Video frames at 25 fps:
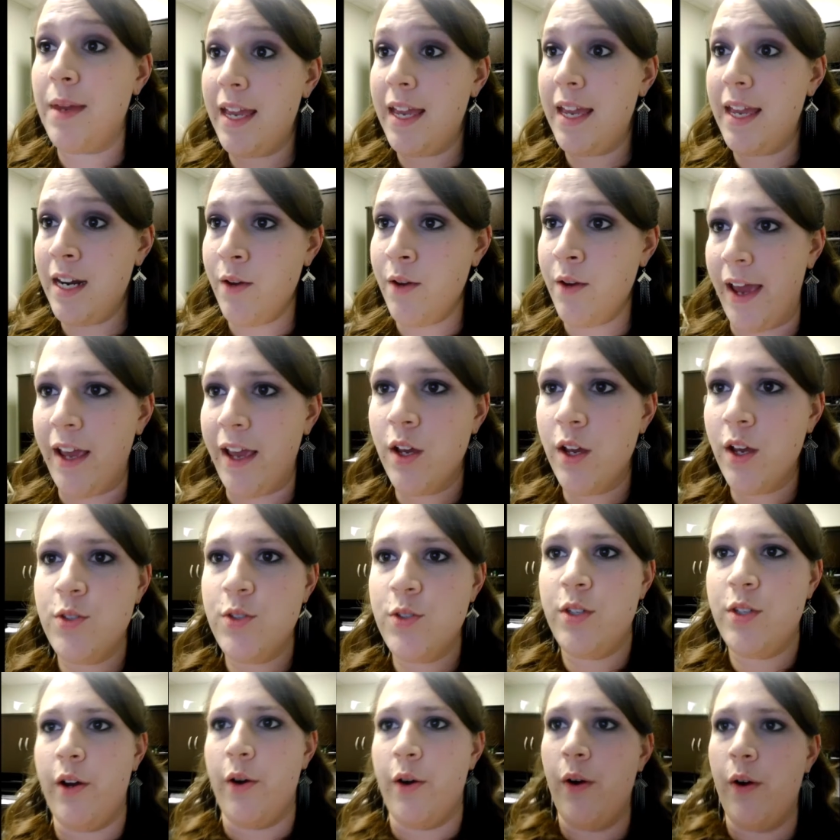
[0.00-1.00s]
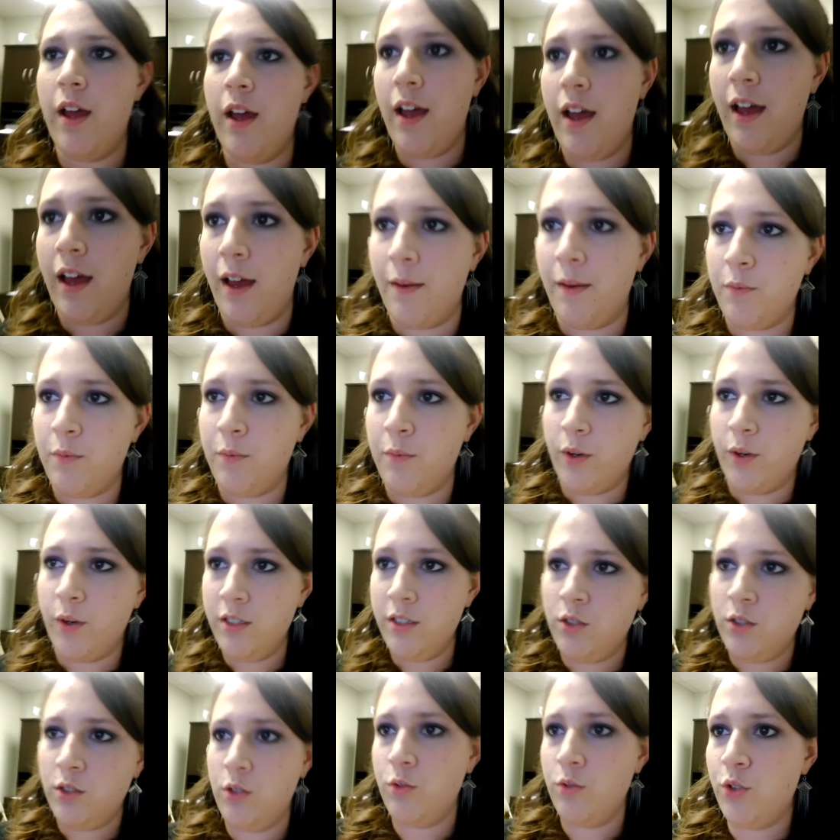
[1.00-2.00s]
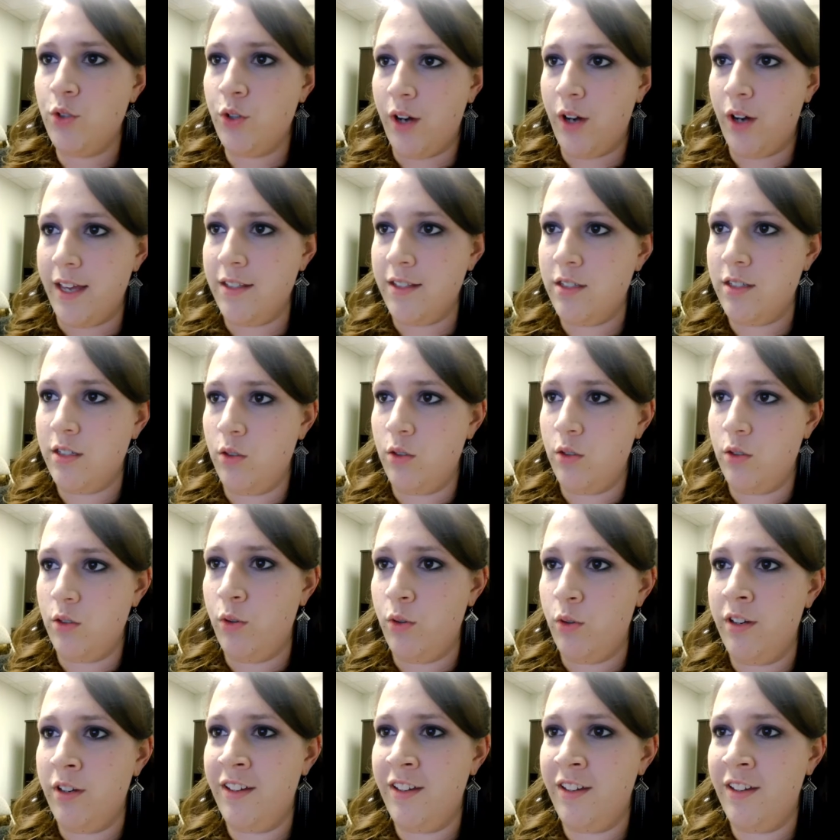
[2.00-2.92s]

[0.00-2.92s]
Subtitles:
Anyway, so I'm going to try to